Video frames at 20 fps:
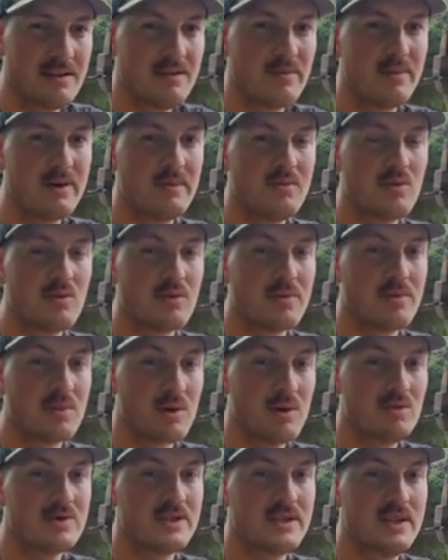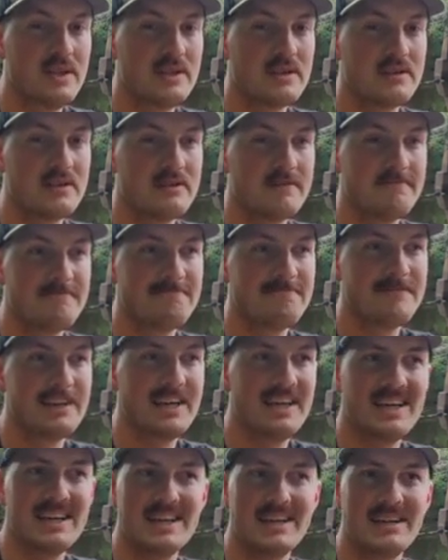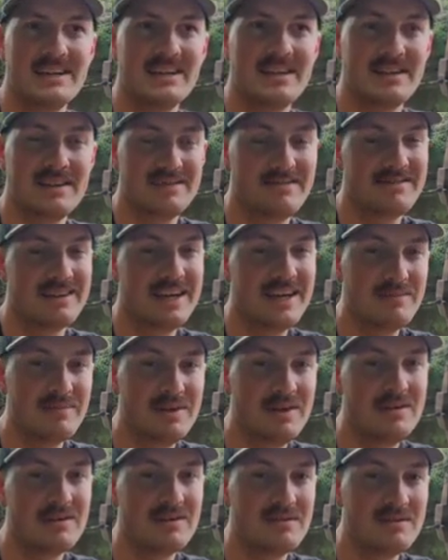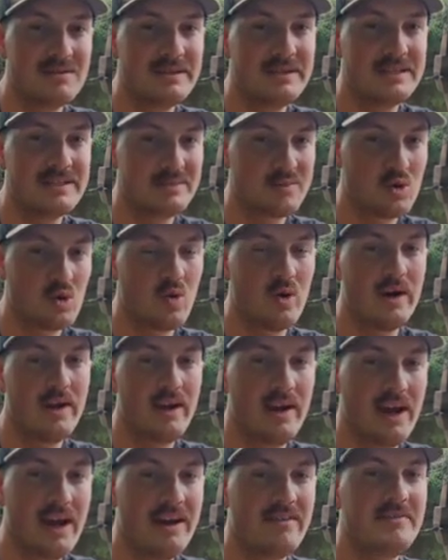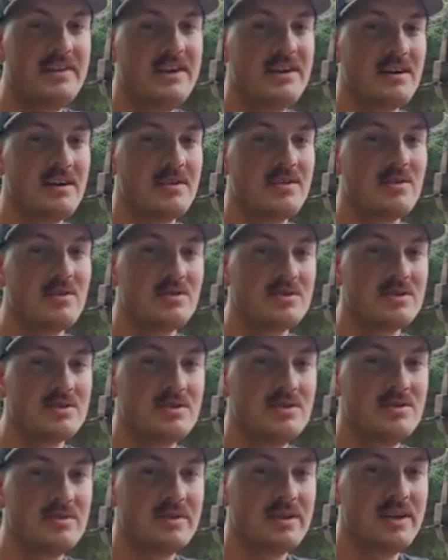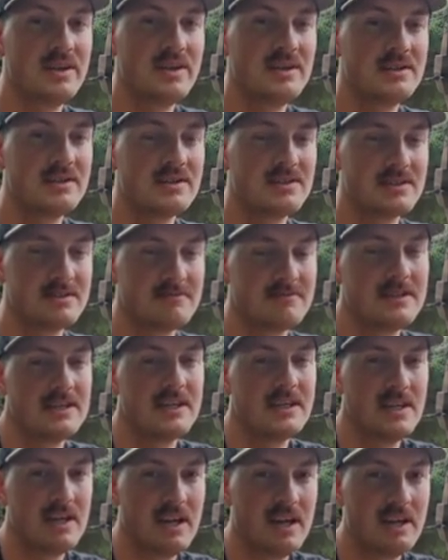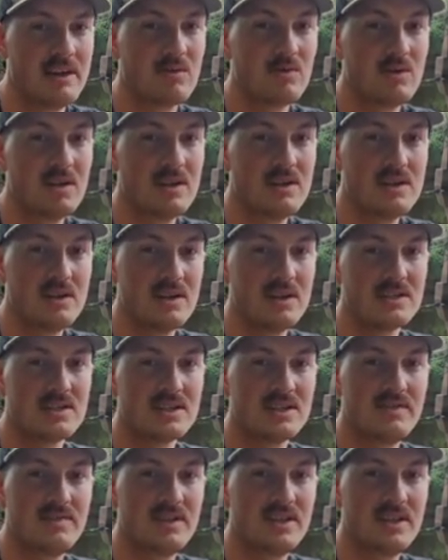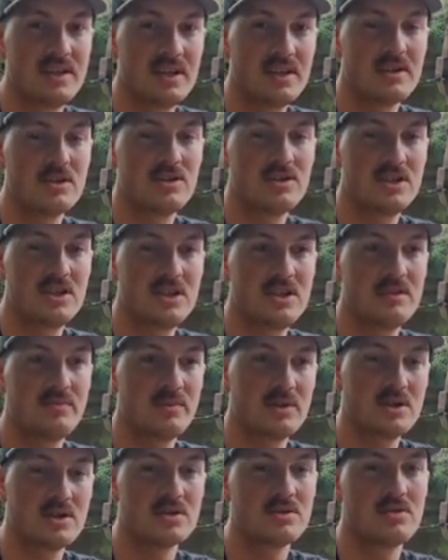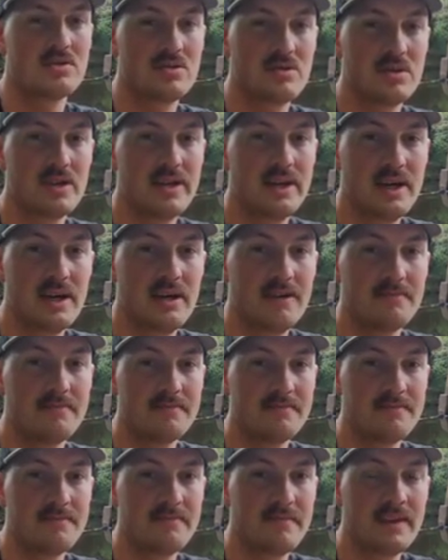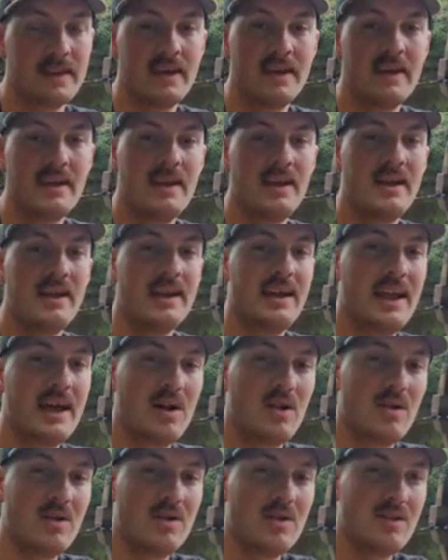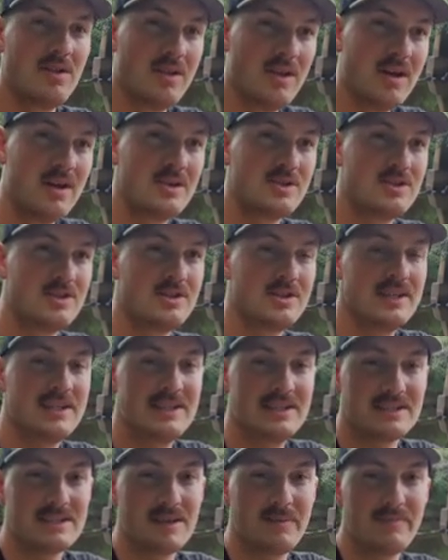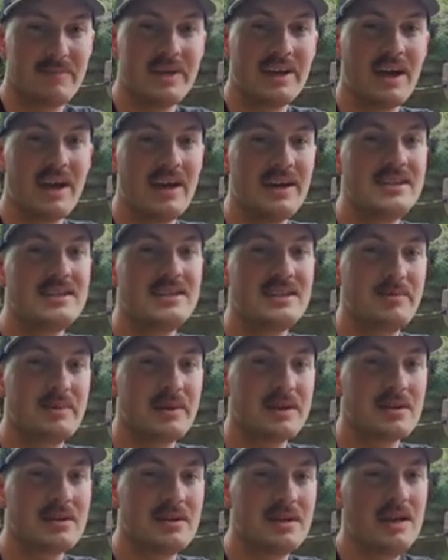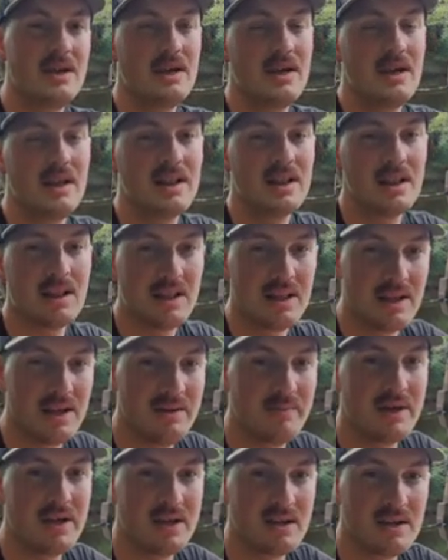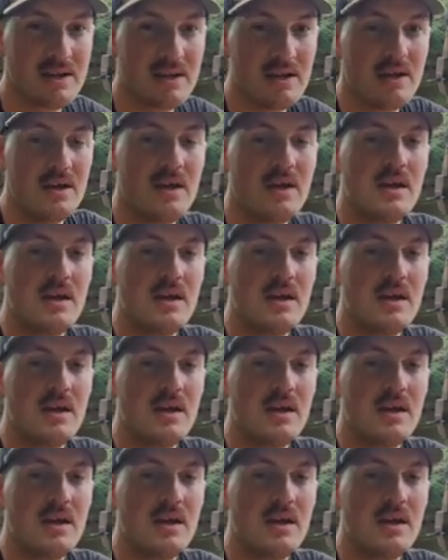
and a little bit more protein, and that meal is quite heavy on those two things, and it really does give you the energy to push through the day. Now, lunch is something I typically limit